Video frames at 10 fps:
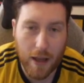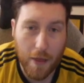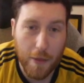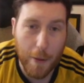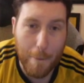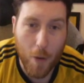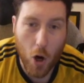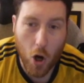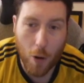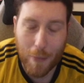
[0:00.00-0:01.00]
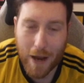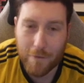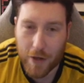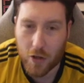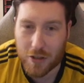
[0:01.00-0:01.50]
the more my
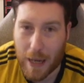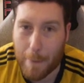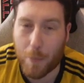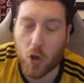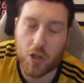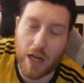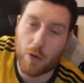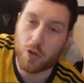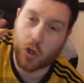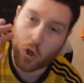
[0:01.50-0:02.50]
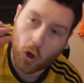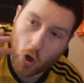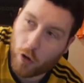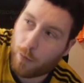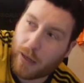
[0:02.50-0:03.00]
videos get pushed out to
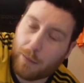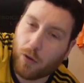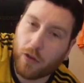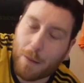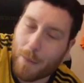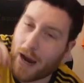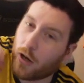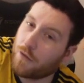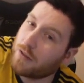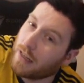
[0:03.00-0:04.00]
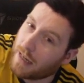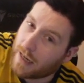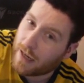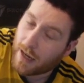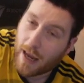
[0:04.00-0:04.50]
other people that might not have seen
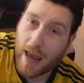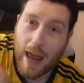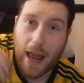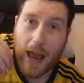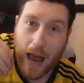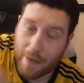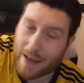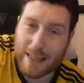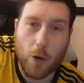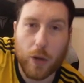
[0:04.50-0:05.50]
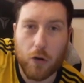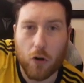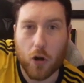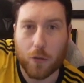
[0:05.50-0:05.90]
it, and that's how we grow.